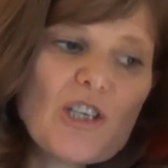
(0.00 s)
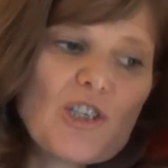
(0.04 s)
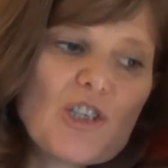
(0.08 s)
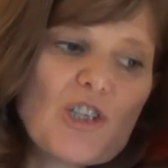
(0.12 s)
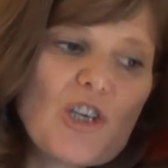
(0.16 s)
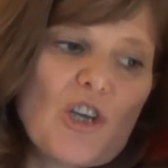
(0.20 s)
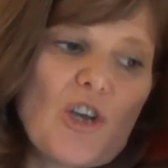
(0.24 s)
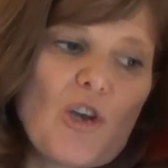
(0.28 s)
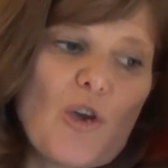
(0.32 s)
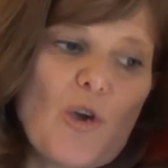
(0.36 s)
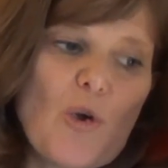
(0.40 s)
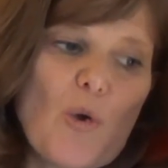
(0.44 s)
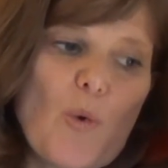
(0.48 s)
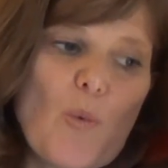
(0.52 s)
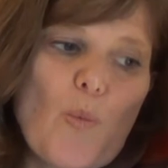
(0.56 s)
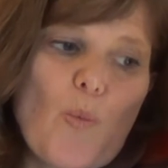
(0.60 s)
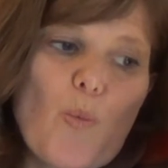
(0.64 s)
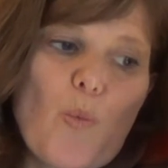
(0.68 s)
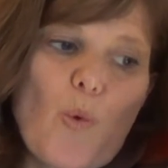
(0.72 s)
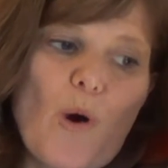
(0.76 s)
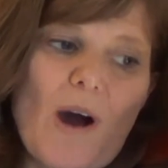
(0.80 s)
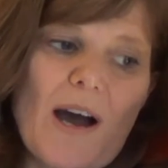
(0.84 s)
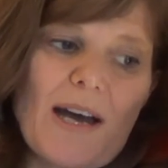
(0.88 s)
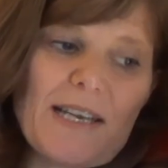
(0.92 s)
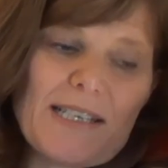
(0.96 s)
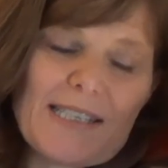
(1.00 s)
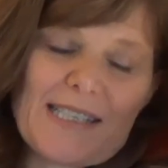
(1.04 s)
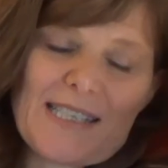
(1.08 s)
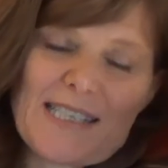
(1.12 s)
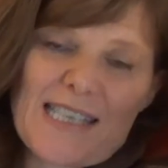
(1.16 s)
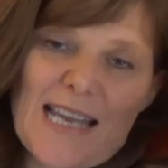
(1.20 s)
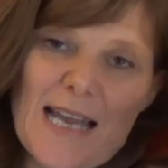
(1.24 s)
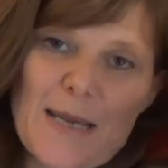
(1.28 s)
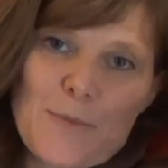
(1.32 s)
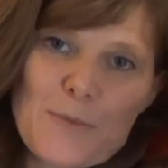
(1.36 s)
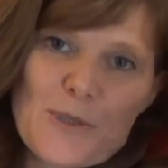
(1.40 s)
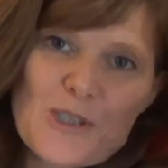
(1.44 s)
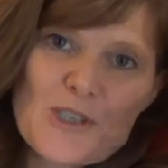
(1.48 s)
2, 1.
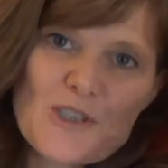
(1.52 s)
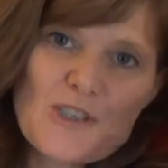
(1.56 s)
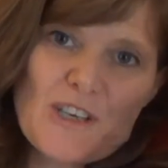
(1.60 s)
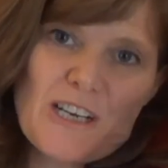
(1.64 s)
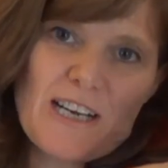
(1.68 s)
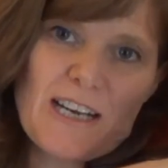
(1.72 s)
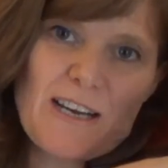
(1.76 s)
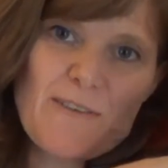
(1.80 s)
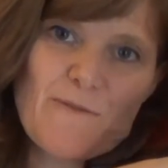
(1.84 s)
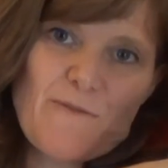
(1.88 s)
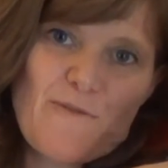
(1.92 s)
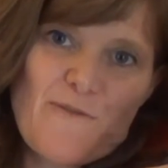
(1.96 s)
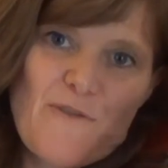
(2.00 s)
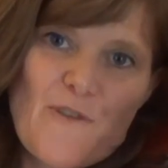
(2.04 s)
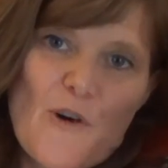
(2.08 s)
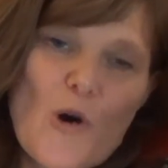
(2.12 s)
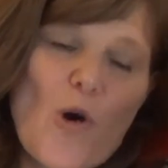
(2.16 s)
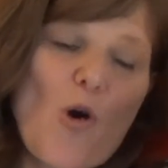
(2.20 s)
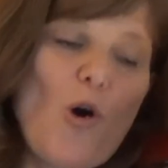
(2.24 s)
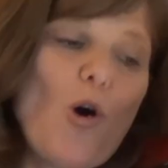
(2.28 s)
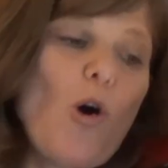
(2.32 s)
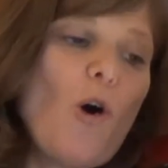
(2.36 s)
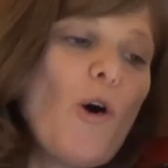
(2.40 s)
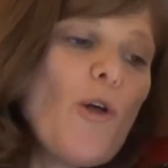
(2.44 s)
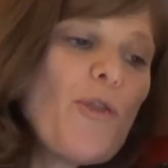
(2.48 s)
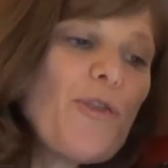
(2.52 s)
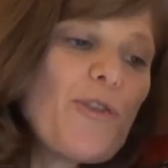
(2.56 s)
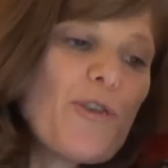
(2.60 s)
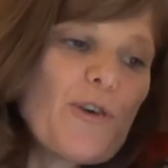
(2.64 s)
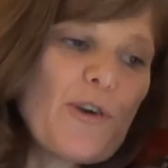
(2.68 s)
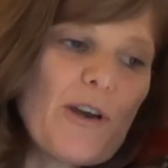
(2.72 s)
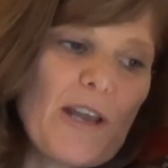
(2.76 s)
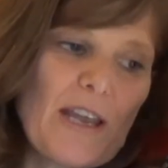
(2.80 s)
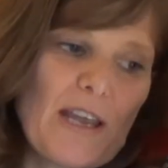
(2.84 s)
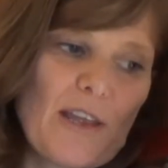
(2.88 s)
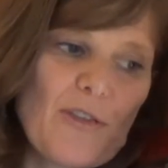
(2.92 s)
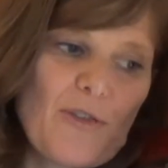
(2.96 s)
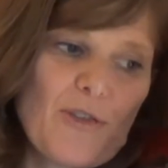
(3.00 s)
Same string. 4, 3,
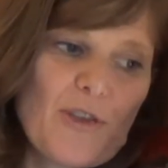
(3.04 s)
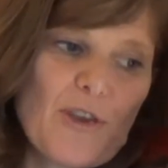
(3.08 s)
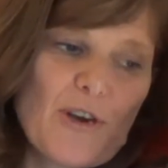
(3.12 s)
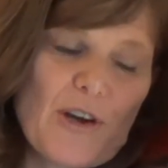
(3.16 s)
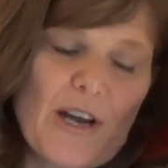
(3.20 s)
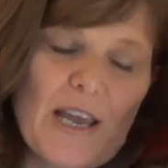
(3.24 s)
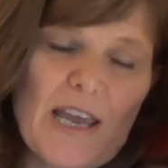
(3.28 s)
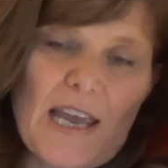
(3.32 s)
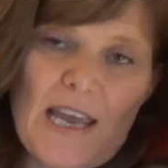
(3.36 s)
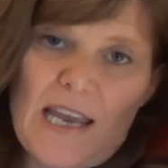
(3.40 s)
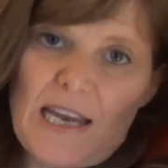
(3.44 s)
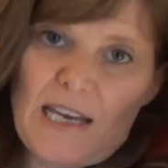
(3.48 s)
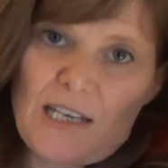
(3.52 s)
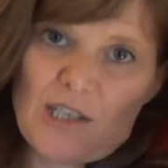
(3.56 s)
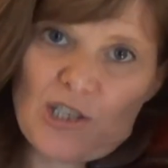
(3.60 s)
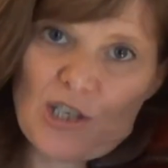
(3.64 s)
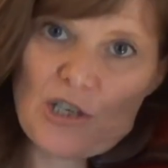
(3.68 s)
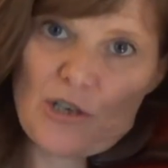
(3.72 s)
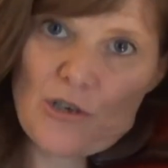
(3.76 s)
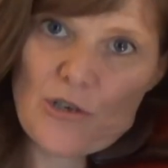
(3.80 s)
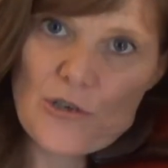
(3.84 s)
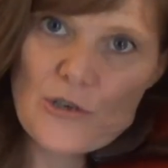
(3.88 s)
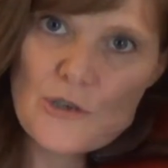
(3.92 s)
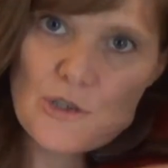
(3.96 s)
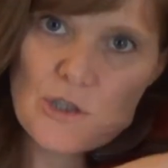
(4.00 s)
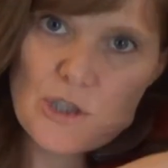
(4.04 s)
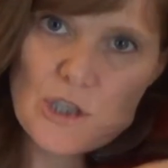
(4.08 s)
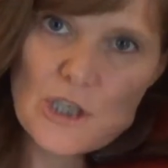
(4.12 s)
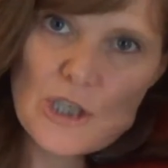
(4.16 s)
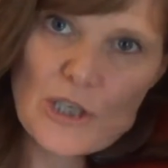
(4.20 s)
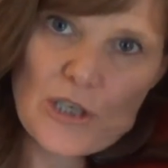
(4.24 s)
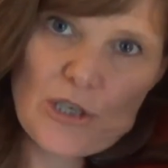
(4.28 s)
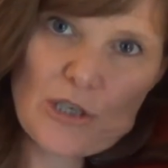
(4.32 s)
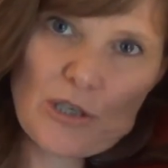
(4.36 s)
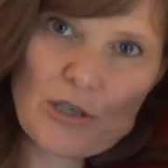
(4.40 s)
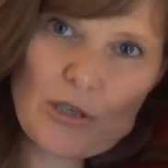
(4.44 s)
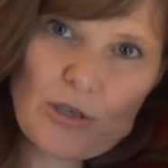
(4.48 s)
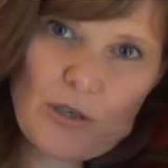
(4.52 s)
3, 2,
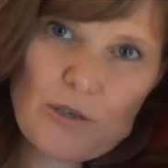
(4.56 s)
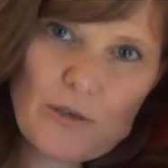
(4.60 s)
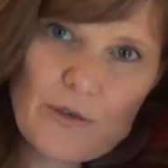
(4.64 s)
2.